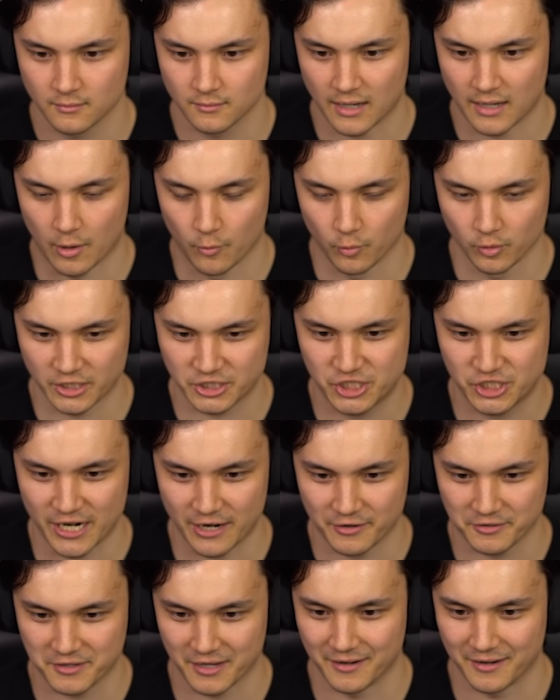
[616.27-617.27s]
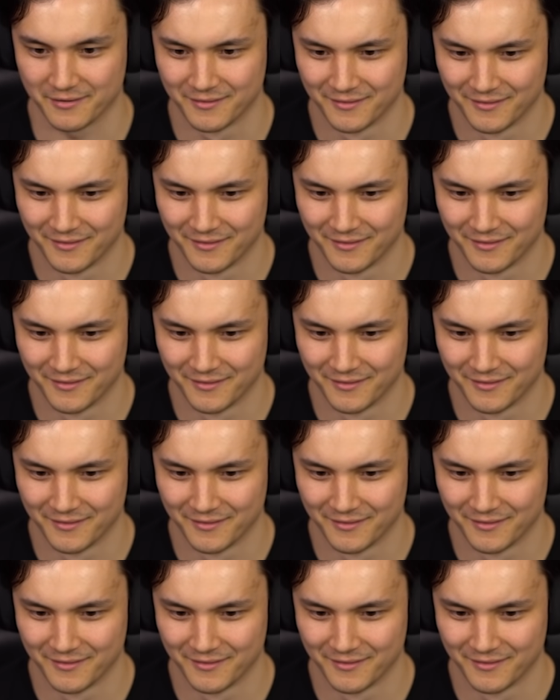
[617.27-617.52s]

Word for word: I won't let you down again.